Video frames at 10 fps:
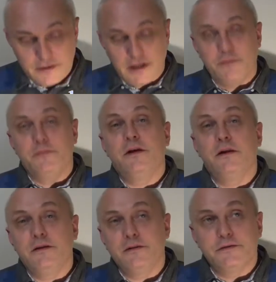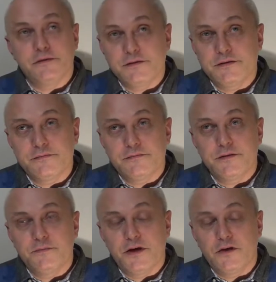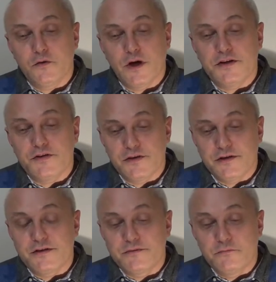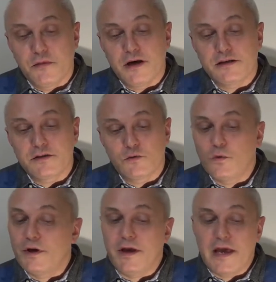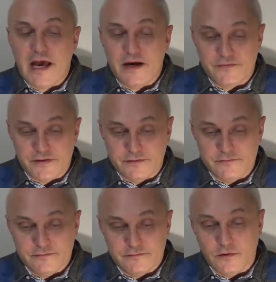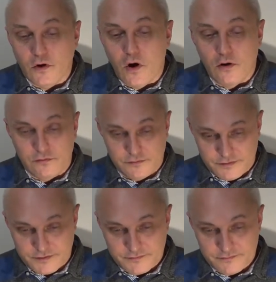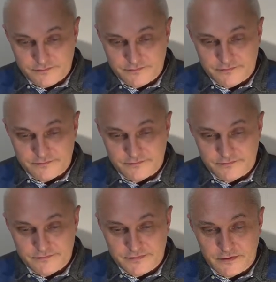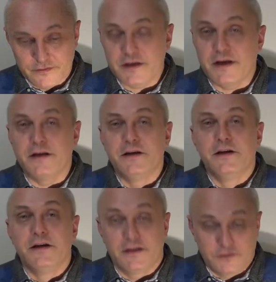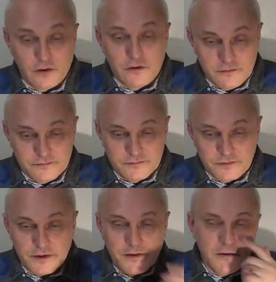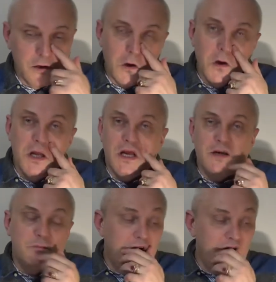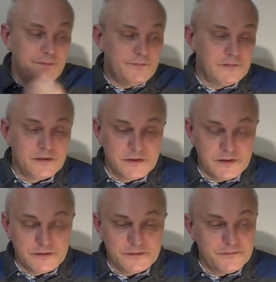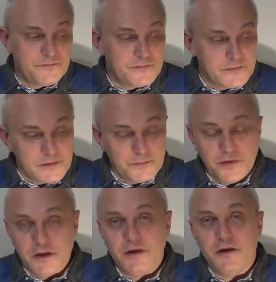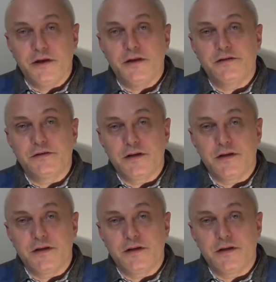the big question is, must we have goals? Okay, at all, okay? And my opinion is